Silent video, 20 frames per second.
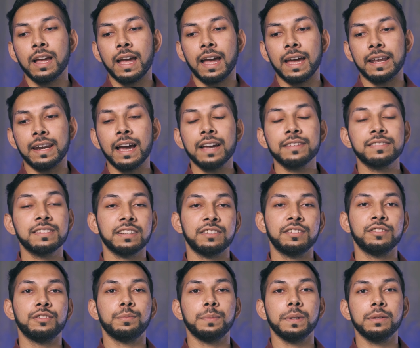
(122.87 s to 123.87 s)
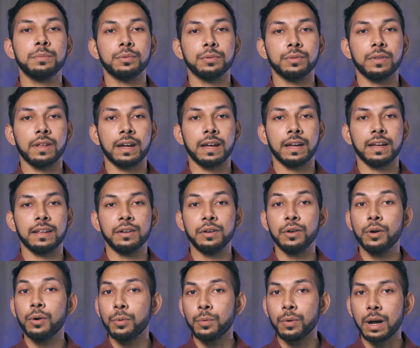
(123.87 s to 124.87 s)
and i said to the people that
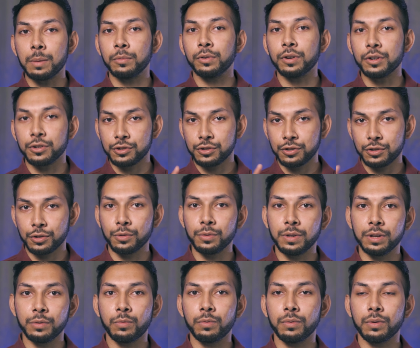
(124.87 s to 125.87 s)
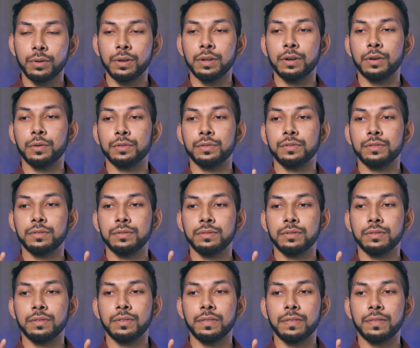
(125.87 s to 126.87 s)
no i'm gonna show you you know
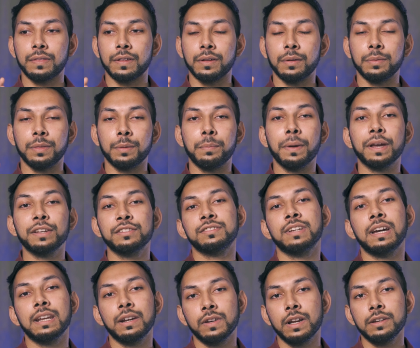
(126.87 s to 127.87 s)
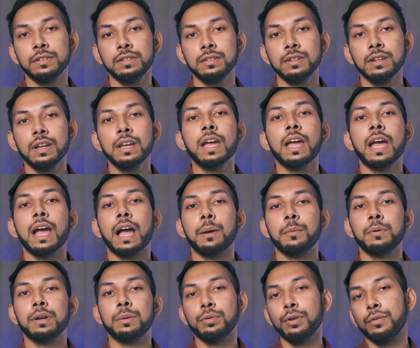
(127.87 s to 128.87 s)
the, the best side of London. I'm
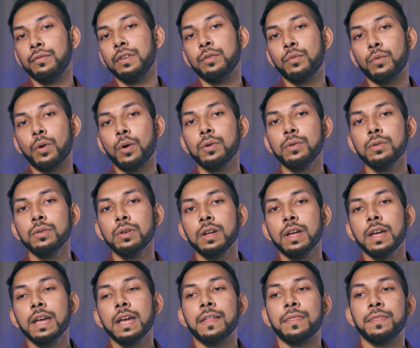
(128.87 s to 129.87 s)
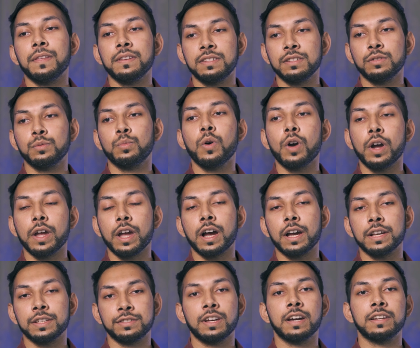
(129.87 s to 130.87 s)
going to prove you wrong. This is why I
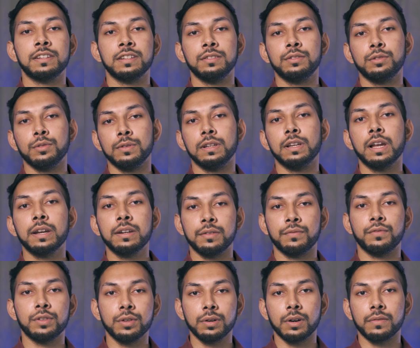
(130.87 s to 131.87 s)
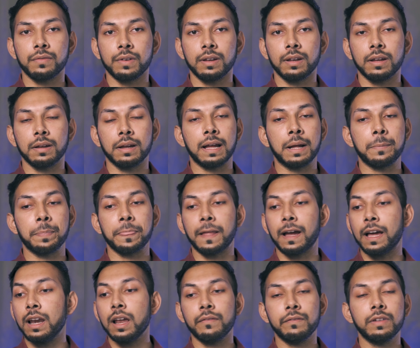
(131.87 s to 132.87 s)
started doing London photography. Um,
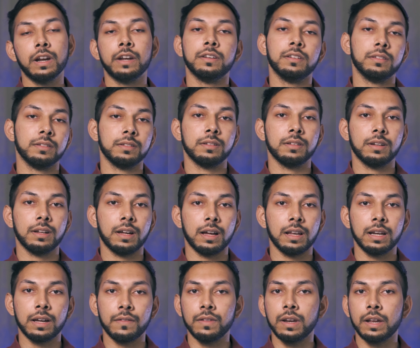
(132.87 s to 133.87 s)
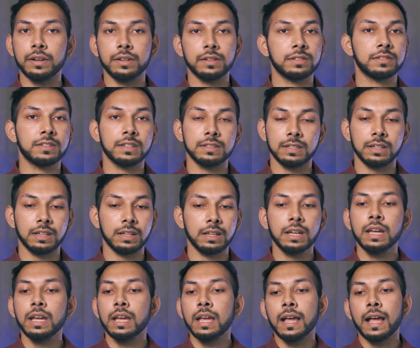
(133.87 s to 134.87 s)
I love London. I love London City.
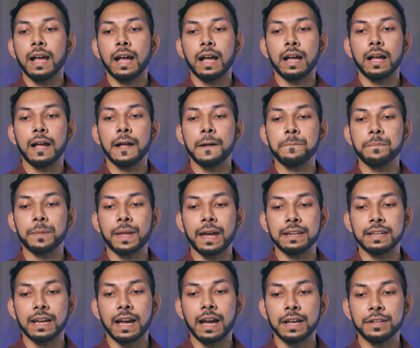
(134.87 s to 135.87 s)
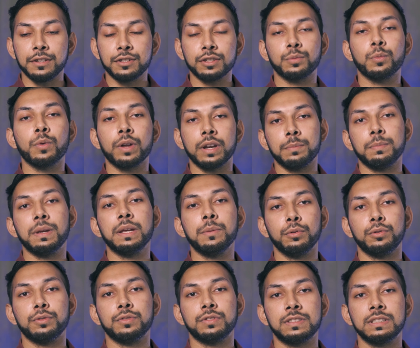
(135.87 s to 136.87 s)
Um, and I just want people
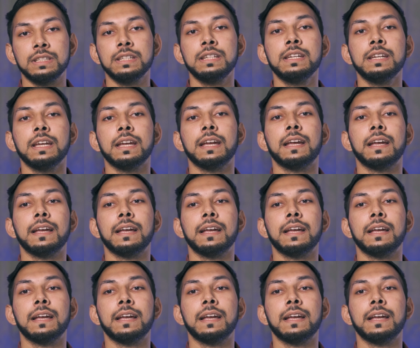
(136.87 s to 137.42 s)
to see